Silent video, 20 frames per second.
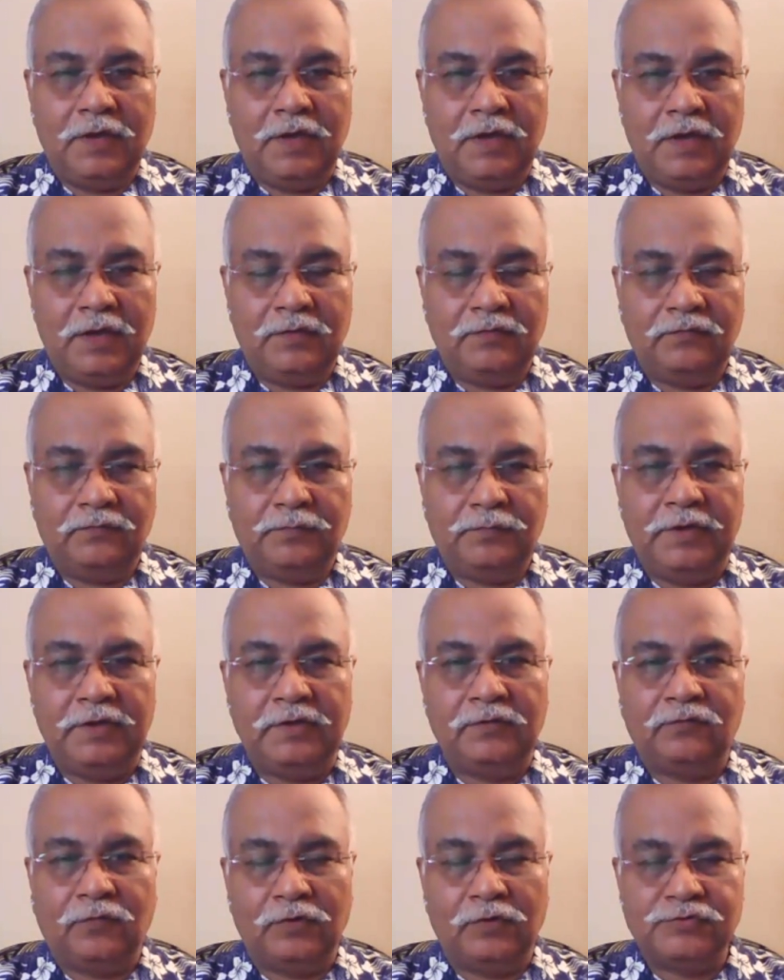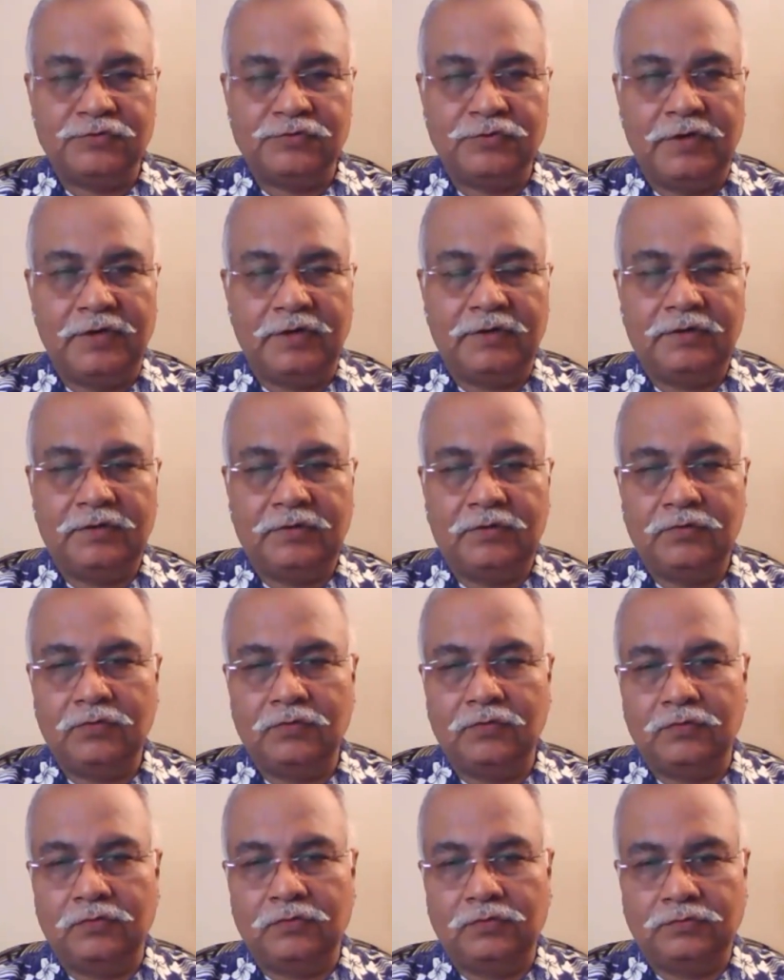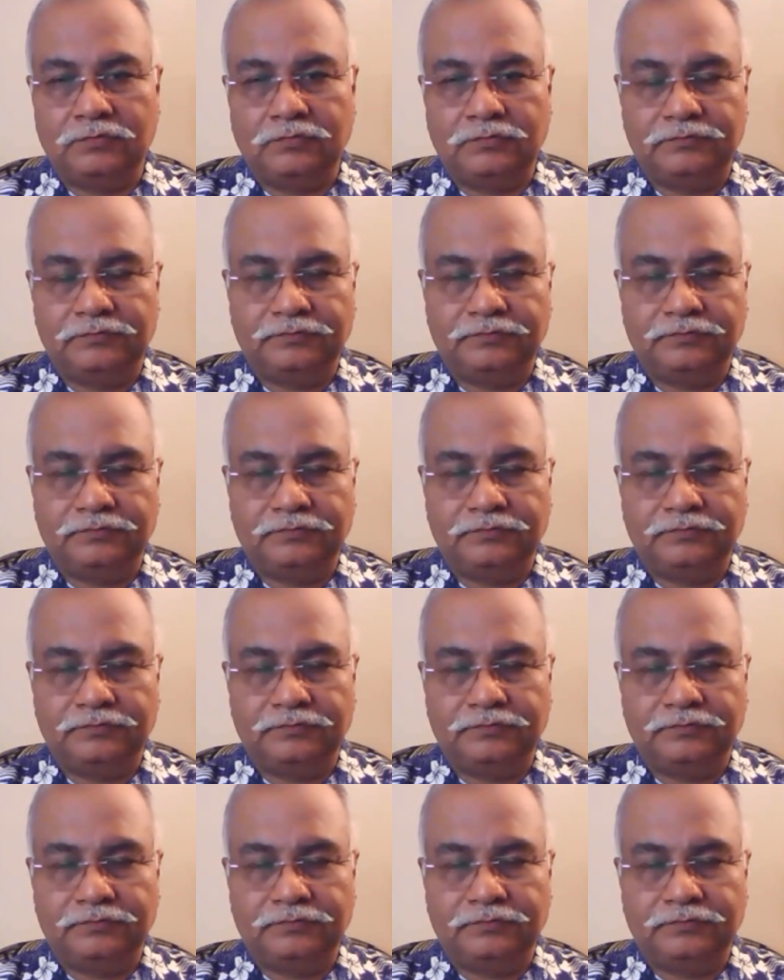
have been fortunate to